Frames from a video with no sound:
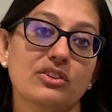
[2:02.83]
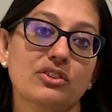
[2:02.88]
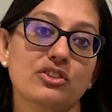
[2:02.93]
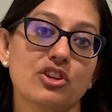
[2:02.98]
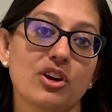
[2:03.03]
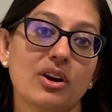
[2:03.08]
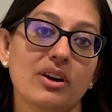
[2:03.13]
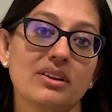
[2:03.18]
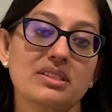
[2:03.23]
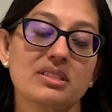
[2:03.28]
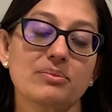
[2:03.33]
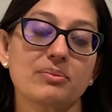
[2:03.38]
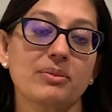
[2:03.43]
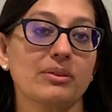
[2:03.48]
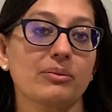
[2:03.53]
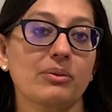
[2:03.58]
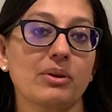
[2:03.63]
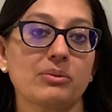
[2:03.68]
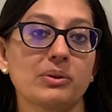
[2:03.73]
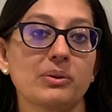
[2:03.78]
charts,
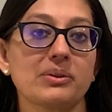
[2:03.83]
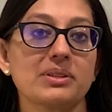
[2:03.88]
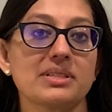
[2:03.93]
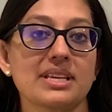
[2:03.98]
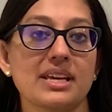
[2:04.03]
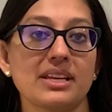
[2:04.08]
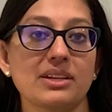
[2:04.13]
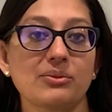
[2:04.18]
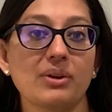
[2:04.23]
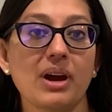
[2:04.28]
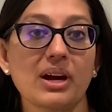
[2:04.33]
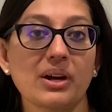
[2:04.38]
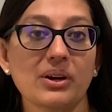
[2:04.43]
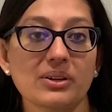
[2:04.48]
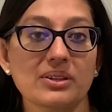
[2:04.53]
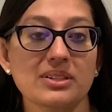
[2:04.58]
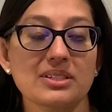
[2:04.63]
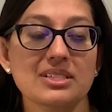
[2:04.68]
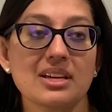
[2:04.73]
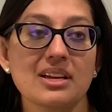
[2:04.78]
but when we would send
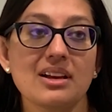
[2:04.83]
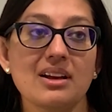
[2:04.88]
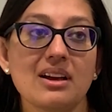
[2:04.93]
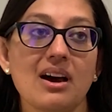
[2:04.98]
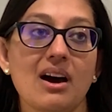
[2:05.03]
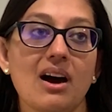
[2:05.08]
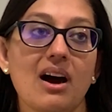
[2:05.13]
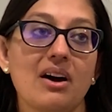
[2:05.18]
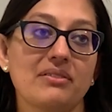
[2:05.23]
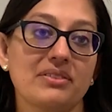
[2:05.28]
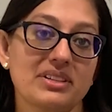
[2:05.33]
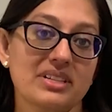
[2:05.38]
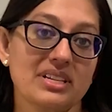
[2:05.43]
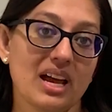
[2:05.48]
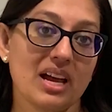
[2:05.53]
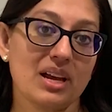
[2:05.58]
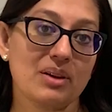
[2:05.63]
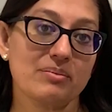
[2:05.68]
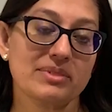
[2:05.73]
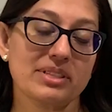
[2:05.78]
records,
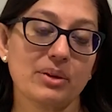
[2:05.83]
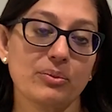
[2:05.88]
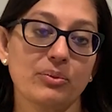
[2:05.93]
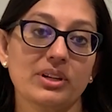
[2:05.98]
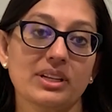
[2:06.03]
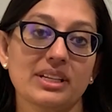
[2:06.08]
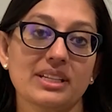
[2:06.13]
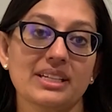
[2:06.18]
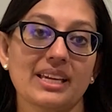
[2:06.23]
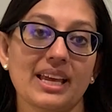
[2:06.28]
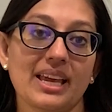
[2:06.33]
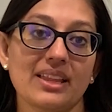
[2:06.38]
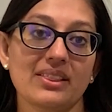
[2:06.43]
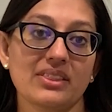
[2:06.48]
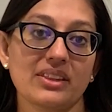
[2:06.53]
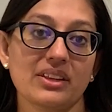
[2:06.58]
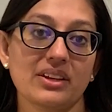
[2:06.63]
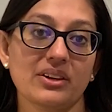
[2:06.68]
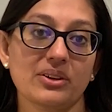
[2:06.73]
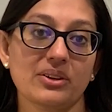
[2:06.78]
oftentimes they wouldn't get
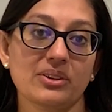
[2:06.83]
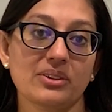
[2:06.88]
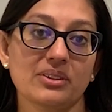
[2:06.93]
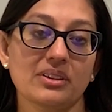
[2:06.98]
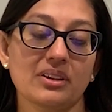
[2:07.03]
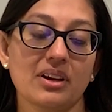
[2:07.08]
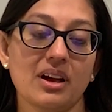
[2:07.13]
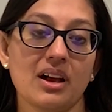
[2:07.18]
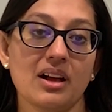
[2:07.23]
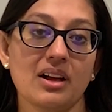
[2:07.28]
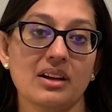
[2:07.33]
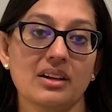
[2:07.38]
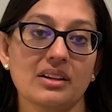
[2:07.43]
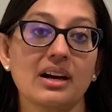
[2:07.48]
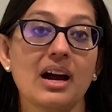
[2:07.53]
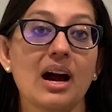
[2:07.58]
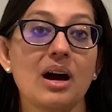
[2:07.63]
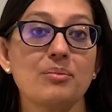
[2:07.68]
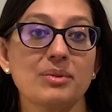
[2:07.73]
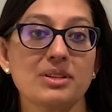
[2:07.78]
their
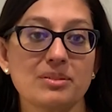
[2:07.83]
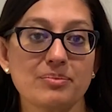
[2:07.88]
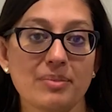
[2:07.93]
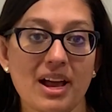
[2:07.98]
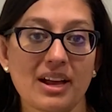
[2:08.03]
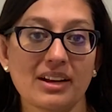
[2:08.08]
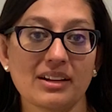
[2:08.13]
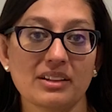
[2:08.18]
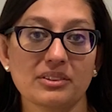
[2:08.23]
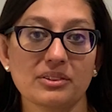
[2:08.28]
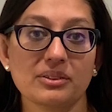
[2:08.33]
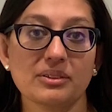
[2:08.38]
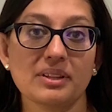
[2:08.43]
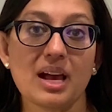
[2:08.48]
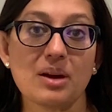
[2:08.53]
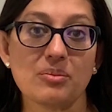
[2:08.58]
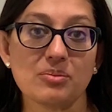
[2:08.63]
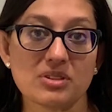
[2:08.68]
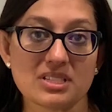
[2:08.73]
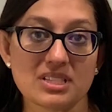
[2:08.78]
comment back on their
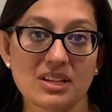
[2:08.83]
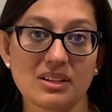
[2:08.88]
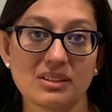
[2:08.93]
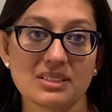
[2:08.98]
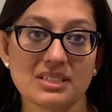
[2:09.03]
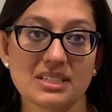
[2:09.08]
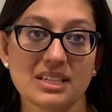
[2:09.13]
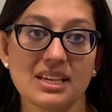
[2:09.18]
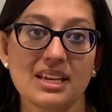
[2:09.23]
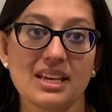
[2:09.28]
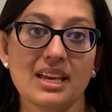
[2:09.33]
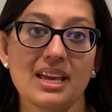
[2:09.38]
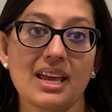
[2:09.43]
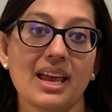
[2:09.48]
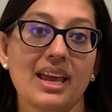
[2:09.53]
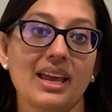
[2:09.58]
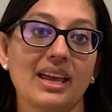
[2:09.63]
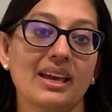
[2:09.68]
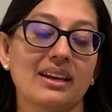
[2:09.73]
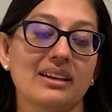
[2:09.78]
lab results,
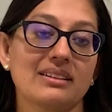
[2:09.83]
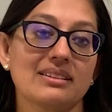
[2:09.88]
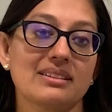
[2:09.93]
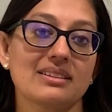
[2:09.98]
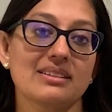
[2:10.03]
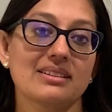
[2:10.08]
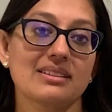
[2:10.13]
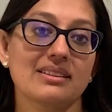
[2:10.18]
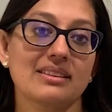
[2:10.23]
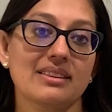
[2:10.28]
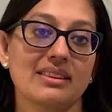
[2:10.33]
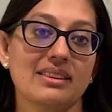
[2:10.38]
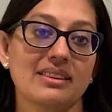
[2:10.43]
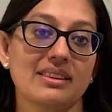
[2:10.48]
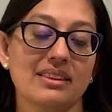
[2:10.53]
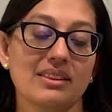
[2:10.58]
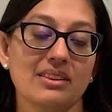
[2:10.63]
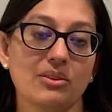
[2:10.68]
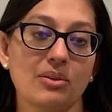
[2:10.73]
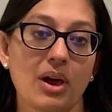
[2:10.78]
and
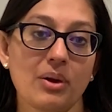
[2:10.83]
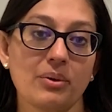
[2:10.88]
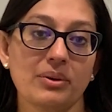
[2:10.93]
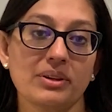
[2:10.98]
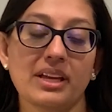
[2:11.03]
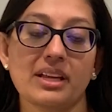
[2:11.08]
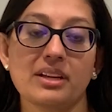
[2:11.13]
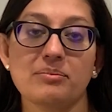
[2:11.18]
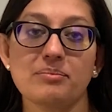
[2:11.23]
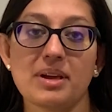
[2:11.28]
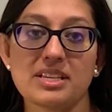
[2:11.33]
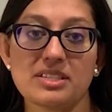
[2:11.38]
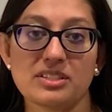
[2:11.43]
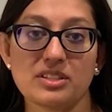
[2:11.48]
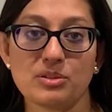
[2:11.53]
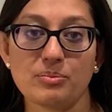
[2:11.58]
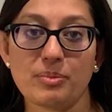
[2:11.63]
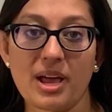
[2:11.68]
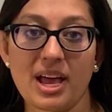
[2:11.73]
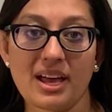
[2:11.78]
I would get a
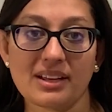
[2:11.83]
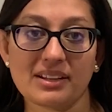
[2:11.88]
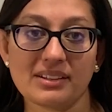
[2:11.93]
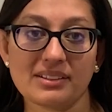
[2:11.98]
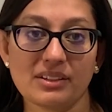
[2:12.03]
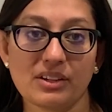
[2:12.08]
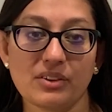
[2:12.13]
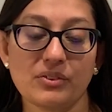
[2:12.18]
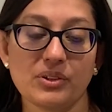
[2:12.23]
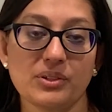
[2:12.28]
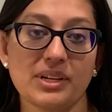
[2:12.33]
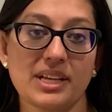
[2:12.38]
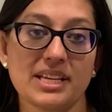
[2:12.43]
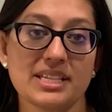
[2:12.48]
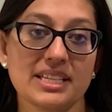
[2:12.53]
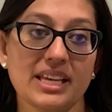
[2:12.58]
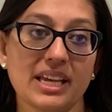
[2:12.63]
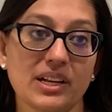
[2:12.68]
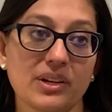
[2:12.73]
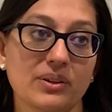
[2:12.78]
message back a few days
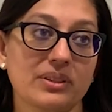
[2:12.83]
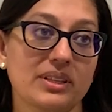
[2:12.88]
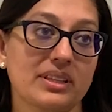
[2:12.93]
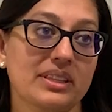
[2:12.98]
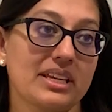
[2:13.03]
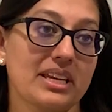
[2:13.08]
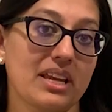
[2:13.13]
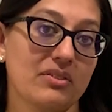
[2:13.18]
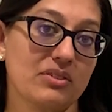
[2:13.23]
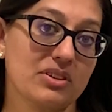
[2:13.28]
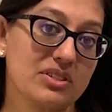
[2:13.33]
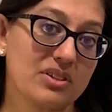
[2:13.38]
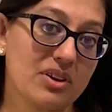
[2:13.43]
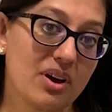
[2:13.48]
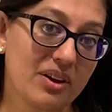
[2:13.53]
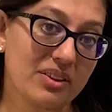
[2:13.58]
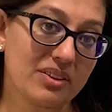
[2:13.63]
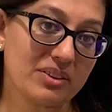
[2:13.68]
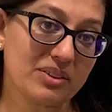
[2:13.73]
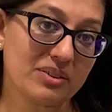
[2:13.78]
later that they never
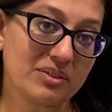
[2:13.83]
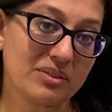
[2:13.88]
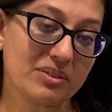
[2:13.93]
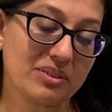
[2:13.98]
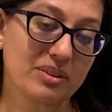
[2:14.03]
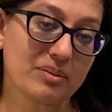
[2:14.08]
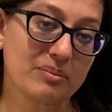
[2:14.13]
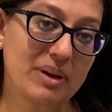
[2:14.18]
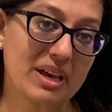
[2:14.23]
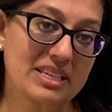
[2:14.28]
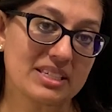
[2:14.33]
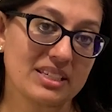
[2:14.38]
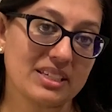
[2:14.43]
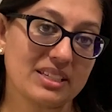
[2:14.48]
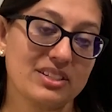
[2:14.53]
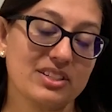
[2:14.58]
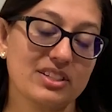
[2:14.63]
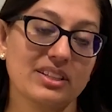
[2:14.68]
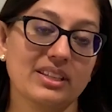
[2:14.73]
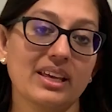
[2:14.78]
saw the
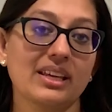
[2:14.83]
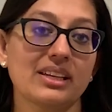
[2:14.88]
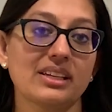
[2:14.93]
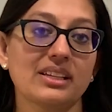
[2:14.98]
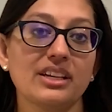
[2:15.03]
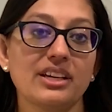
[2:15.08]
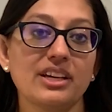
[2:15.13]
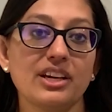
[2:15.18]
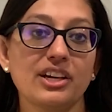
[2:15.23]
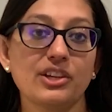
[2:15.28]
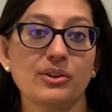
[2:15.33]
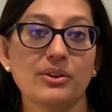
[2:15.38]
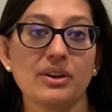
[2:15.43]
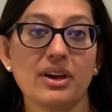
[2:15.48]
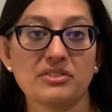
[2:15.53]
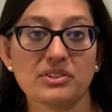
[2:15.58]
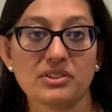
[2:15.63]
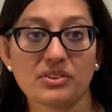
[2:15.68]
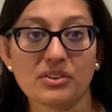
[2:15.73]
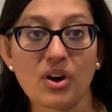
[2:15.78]
message, and then you'd
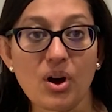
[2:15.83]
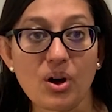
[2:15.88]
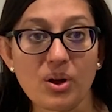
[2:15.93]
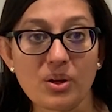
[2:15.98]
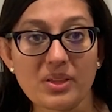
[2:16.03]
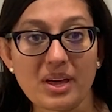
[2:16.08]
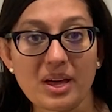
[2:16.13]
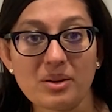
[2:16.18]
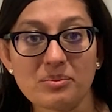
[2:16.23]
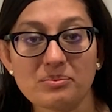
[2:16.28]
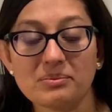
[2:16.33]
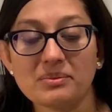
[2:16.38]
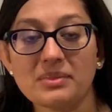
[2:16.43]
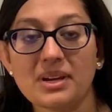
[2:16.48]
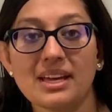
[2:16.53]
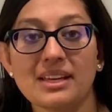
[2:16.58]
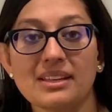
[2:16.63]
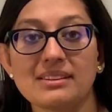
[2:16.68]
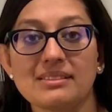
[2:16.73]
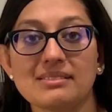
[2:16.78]
have to call them
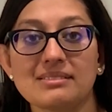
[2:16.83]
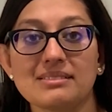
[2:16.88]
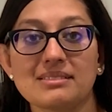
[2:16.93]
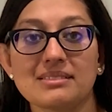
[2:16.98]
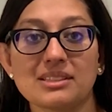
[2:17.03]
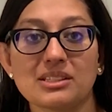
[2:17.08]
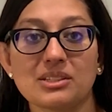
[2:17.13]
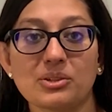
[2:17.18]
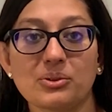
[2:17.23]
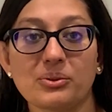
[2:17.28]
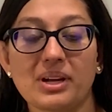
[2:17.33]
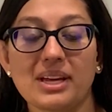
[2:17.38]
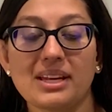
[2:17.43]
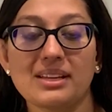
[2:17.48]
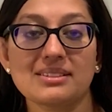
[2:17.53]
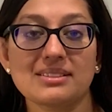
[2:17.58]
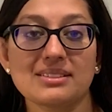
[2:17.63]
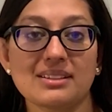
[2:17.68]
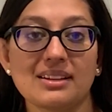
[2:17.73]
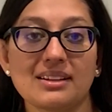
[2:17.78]
and
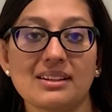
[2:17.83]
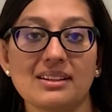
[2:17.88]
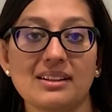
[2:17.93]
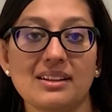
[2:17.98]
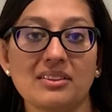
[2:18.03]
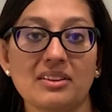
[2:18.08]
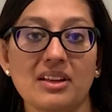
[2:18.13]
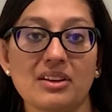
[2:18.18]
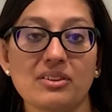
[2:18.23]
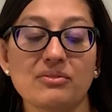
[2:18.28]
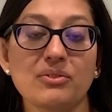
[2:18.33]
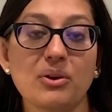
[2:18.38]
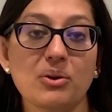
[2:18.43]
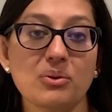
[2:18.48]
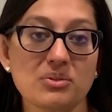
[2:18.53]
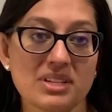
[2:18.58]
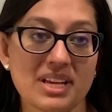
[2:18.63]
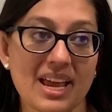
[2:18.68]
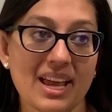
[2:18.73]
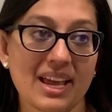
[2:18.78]
create a lot of
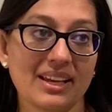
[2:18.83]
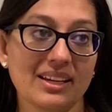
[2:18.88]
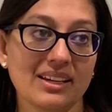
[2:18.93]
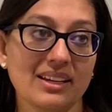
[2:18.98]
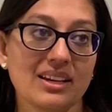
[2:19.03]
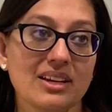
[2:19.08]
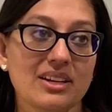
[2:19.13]
phone tag.